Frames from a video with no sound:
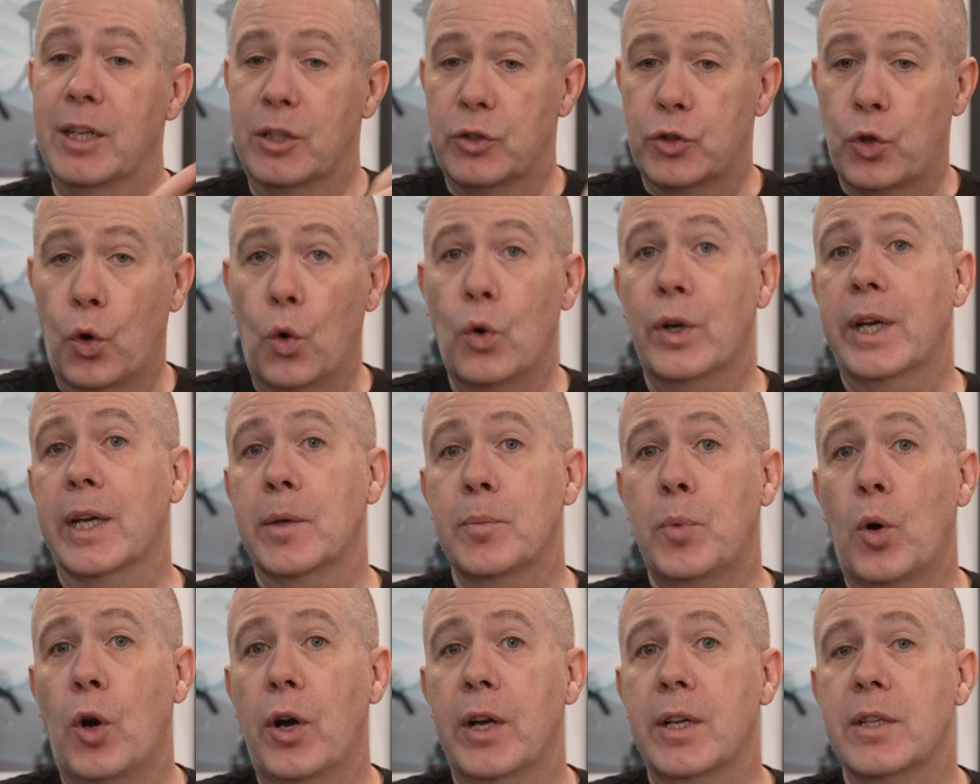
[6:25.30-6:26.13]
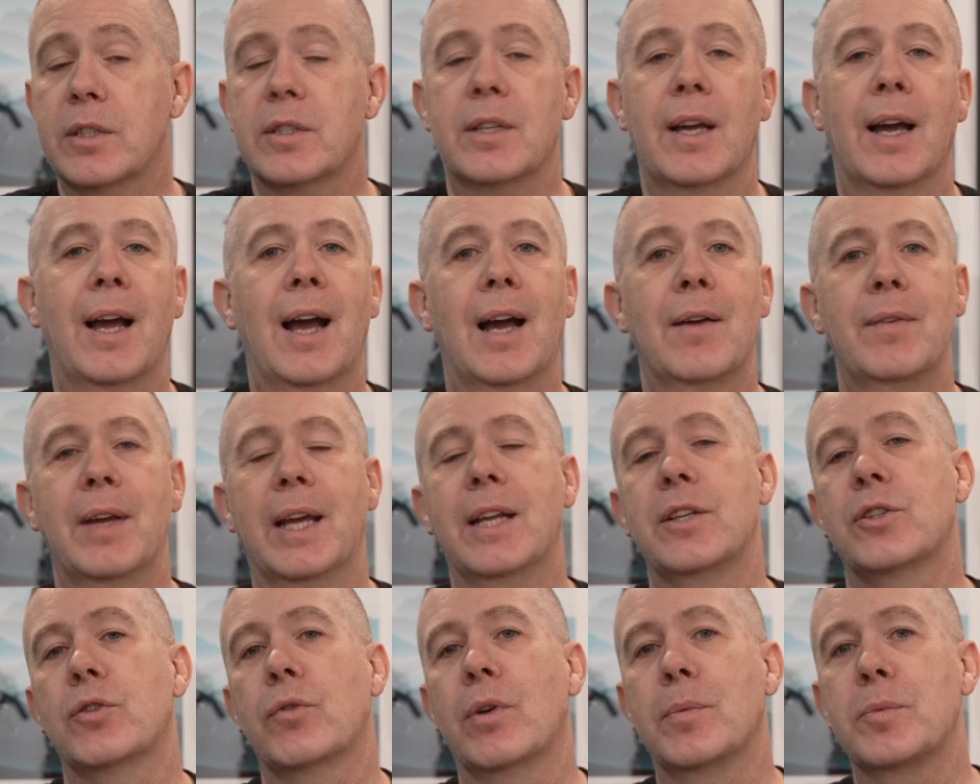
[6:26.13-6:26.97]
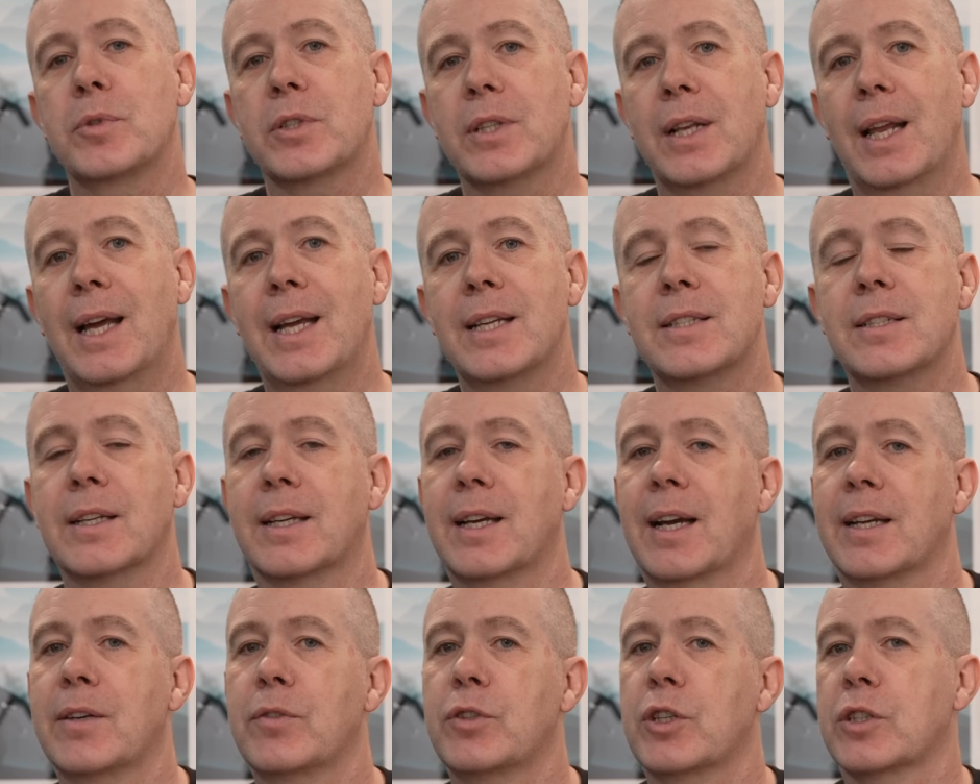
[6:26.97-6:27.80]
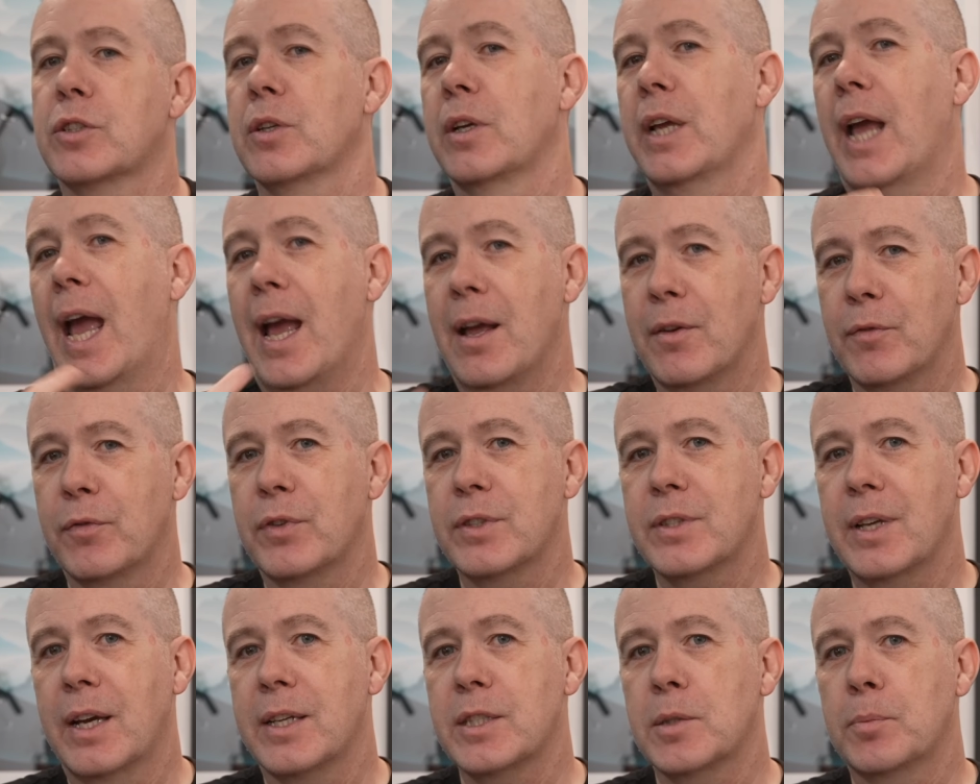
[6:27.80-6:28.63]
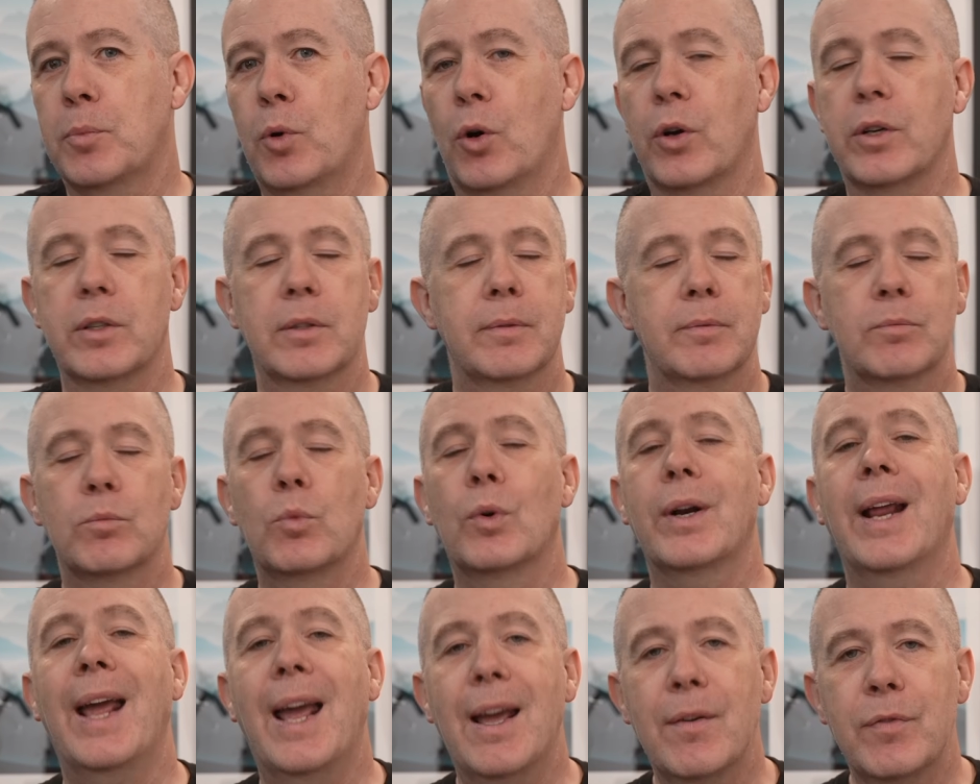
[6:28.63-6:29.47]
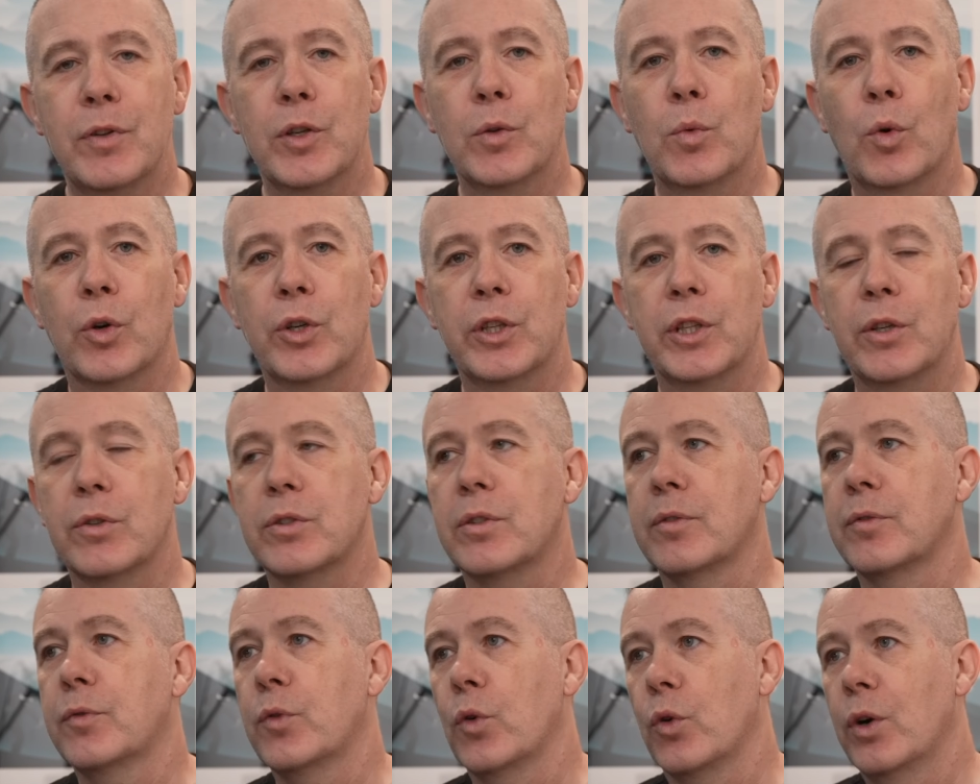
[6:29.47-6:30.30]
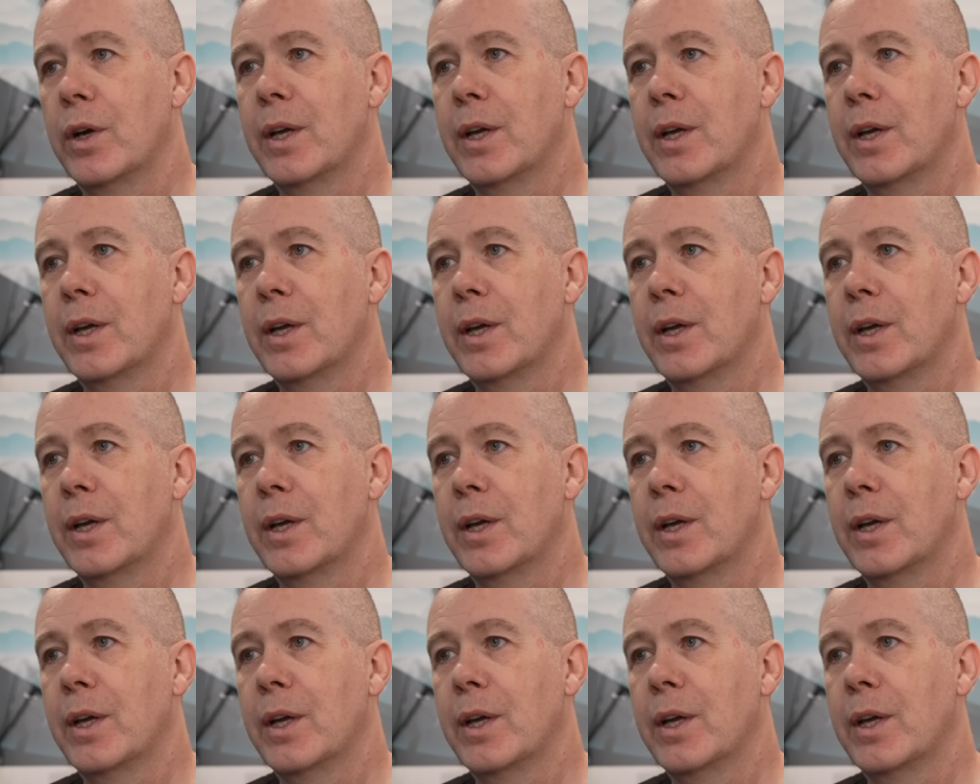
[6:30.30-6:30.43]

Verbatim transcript: talking points, to have interim slides that kind of just emphasize a point, whatever you want to use them for.